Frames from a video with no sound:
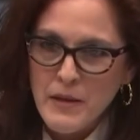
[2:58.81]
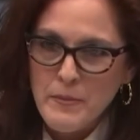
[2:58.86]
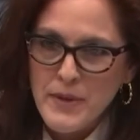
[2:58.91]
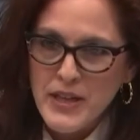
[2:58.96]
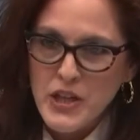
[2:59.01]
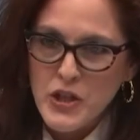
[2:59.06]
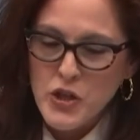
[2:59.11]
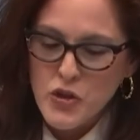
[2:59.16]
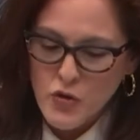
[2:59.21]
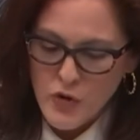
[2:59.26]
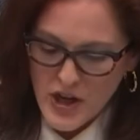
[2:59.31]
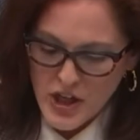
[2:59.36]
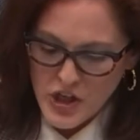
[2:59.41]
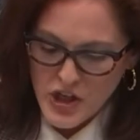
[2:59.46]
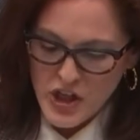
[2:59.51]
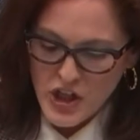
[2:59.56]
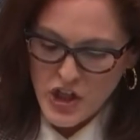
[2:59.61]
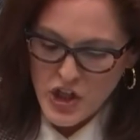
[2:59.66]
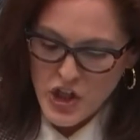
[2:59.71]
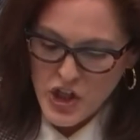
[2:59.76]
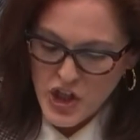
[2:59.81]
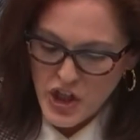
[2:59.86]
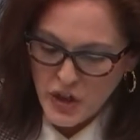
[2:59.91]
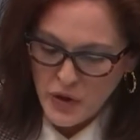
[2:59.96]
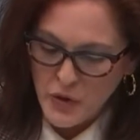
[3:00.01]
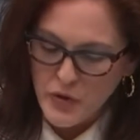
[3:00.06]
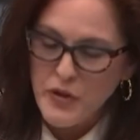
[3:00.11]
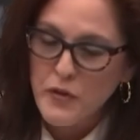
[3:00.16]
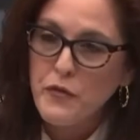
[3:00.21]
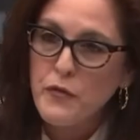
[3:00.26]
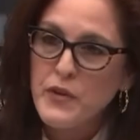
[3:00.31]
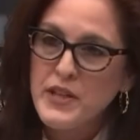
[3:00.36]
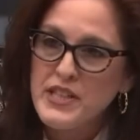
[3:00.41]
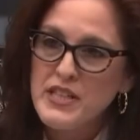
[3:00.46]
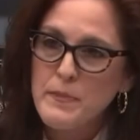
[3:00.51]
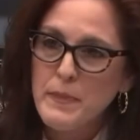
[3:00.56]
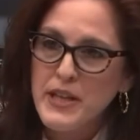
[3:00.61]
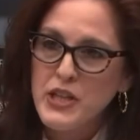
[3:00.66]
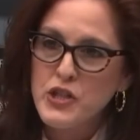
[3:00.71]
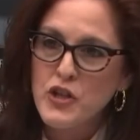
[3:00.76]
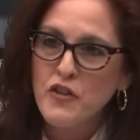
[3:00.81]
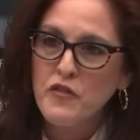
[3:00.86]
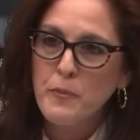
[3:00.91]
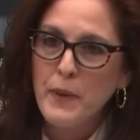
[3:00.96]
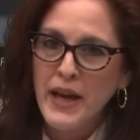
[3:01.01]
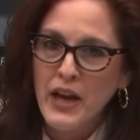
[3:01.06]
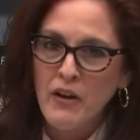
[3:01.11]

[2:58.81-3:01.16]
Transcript: administration chill the free speech of